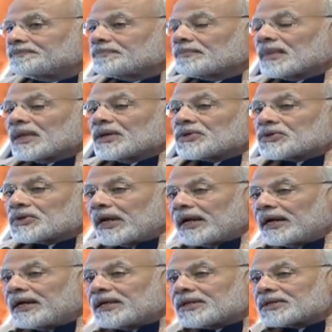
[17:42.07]

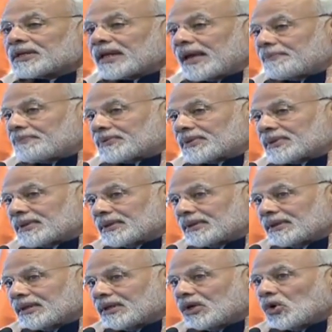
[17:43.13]
steady steps
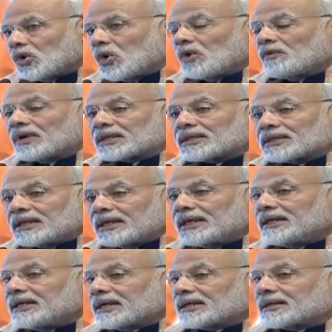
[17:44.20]
over 3
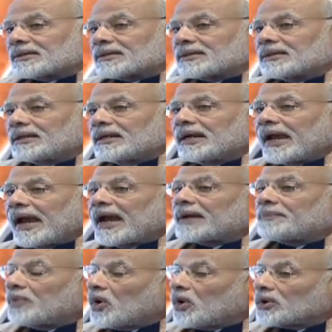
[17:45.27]
years at
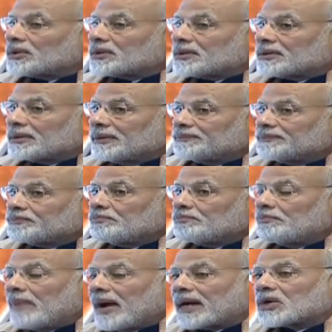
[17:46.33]
both
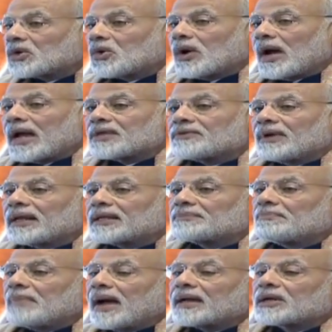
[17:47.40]
macro as well as
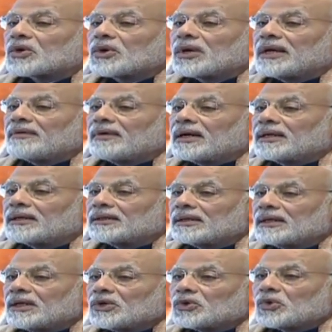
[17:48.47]
micro level
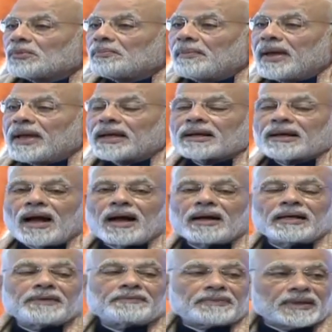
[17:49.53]
to make a
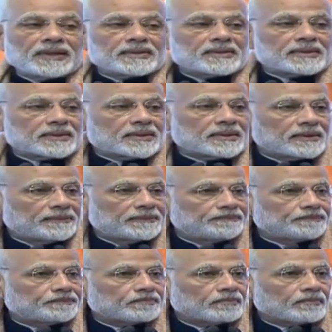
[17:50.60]
difference.
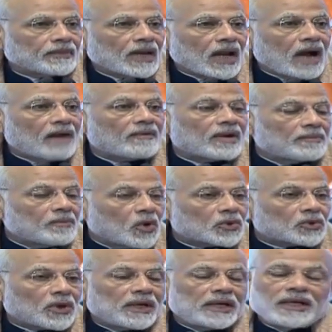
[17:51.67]
Our motto
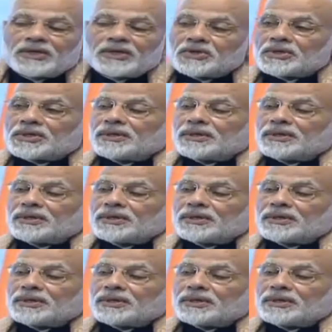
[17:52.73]
is